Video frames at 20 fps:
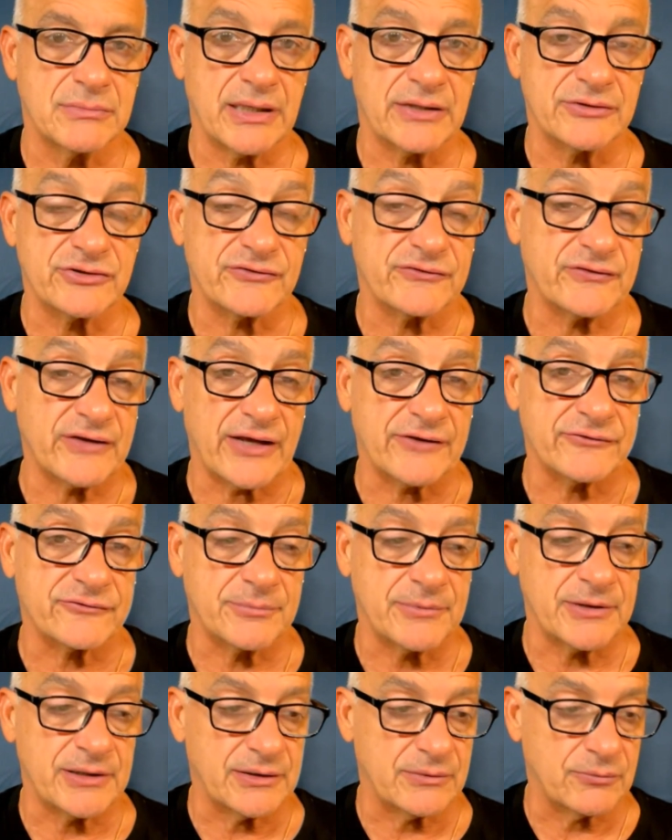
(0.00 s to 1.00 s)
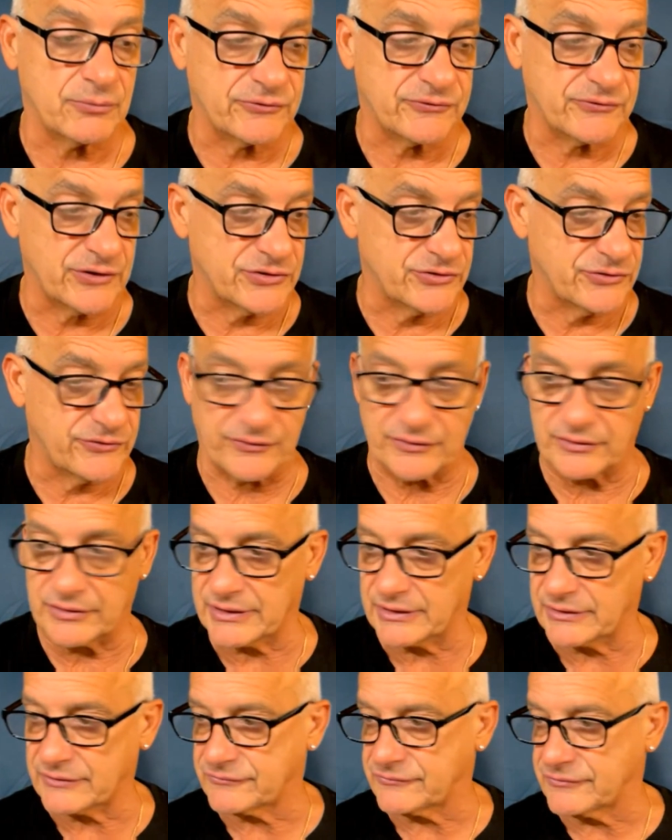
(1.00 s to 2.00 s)
just ask me and we'll send you the
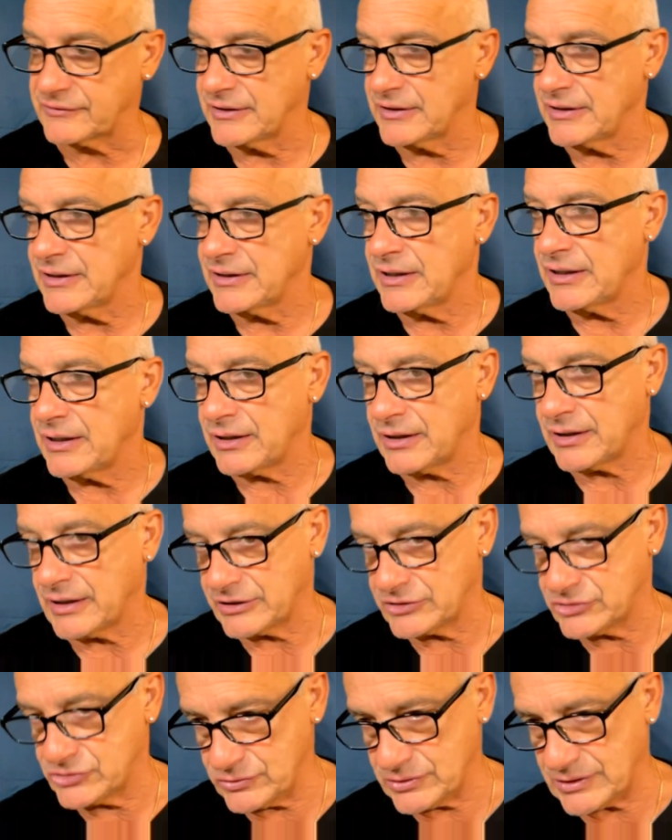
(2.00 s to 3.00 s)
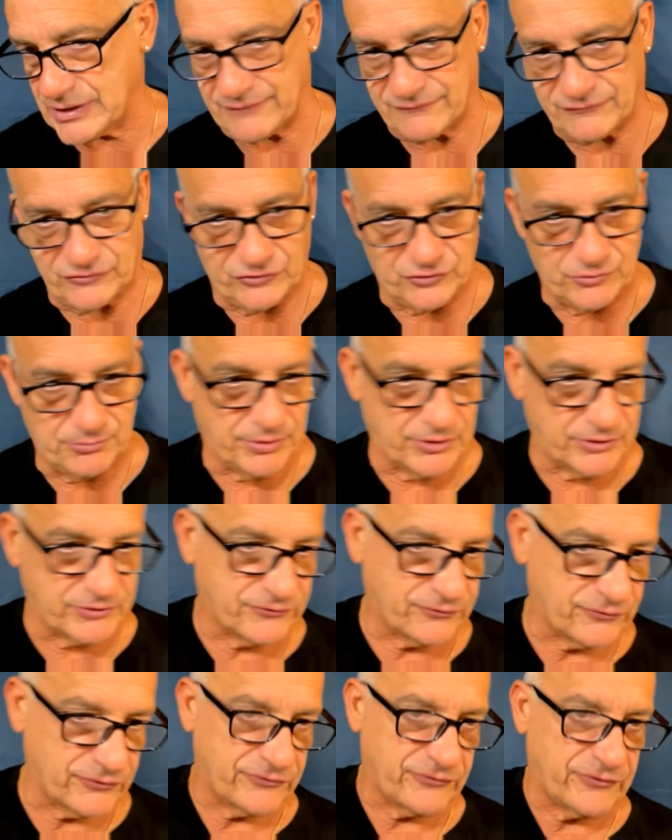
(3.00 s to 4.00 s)
links. I do have two
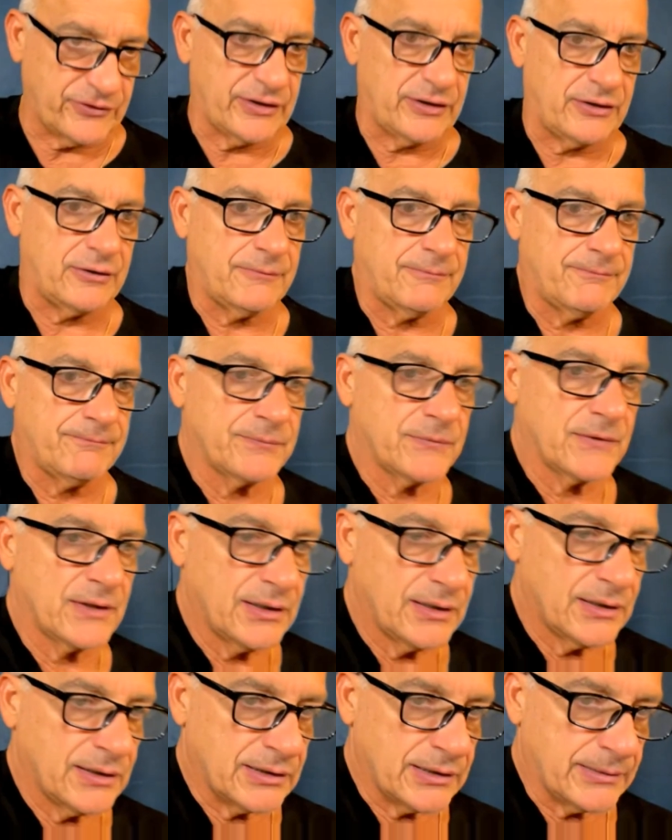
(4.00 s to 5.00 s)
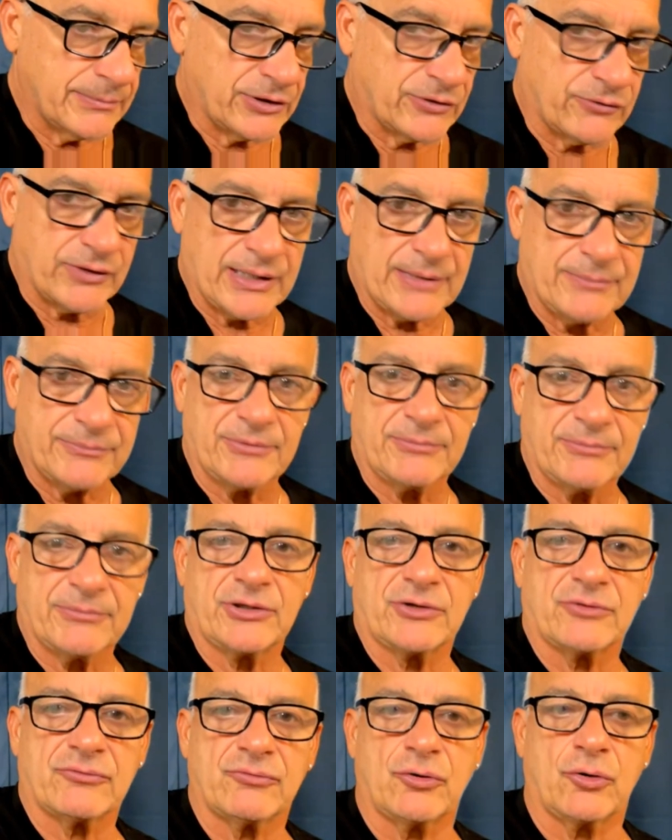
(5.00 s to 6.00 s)
books for sale. Let me grab them
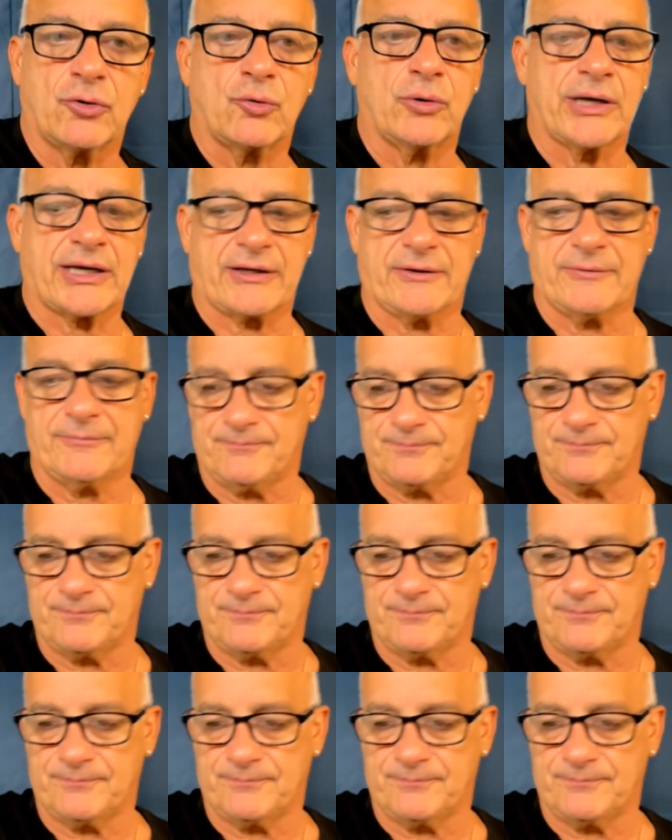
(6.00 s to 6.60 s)
here real quick.